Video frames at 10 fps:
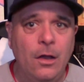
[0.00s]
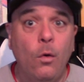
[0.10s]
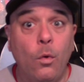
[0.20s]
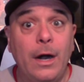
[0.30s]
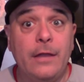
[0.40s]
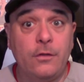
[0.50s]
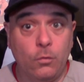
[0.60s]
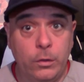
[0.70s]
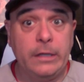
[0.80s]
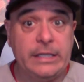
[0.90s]
Whereas a
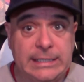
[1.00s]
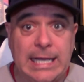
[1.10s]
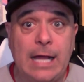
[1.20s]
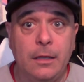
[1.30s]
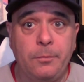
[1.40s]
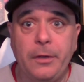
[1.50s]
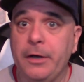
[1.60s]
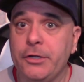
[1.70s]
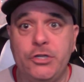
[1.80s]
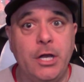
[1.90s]
really solid player
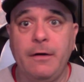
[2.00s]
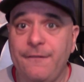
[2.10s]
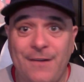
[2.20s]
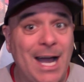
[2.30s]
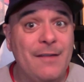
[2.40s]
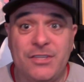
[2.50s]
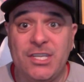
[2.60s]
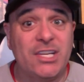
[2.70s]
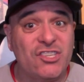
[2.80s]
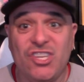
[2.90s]
could generate 5,
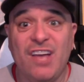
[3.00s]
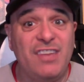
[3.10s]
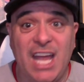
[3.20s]
6, 7,